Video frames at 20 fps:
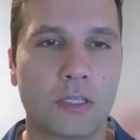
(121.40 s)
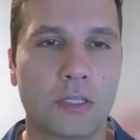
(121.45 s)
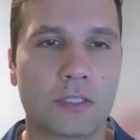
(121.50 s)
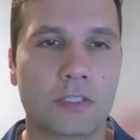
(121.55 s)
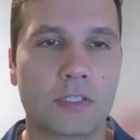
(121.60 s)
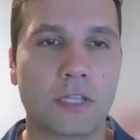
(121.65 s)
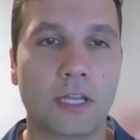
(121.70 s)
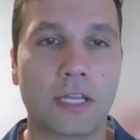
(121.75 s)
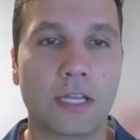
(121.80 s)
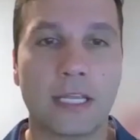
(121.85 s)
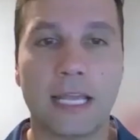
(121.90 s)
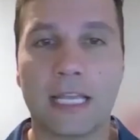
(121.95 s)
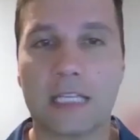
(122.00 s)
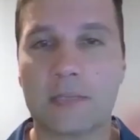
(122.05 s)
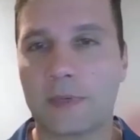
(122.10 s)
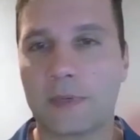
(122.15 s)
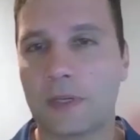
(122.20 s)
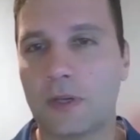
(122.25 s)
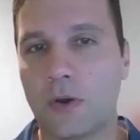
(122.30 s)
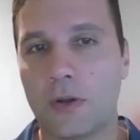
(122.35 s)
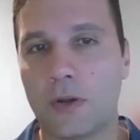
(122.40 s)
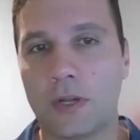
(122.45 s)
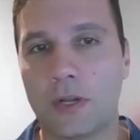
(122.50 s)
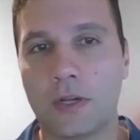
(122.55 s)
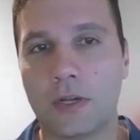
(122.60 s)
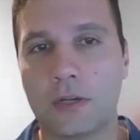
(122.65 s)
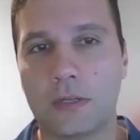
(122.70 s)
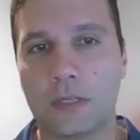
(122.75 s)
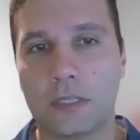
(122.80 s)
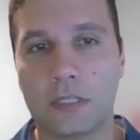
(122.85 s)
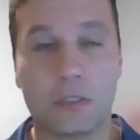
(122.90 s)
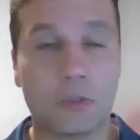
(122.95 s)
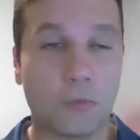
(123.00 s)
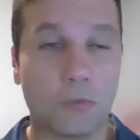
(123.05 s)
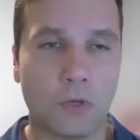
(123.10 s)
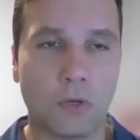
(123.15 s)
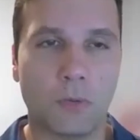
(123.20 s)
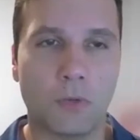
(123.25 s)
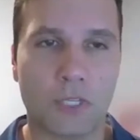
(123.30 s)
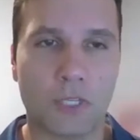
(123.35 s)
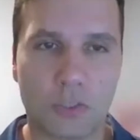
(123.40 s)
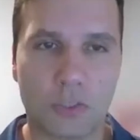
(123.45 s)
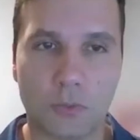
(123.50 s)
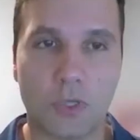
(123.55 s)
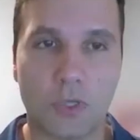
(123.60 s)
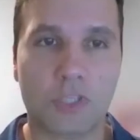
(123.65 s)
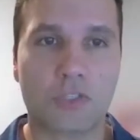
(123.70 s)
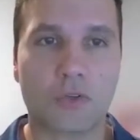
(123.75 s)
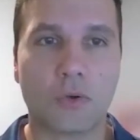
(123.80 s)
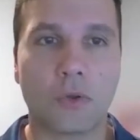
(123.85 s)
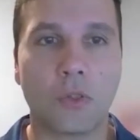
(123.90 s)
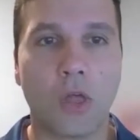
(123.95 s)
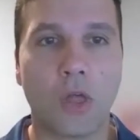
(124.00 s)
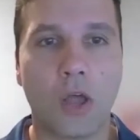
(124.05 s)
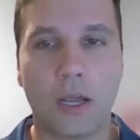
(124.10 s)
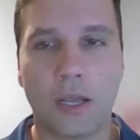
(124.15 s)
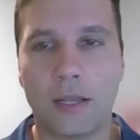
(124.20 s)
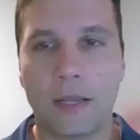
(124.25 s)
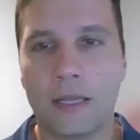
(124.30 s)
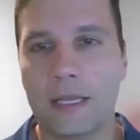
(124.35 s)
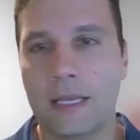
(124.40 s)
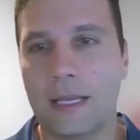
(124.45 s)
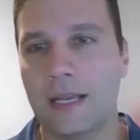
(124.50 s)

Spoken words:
study has been going what was so long.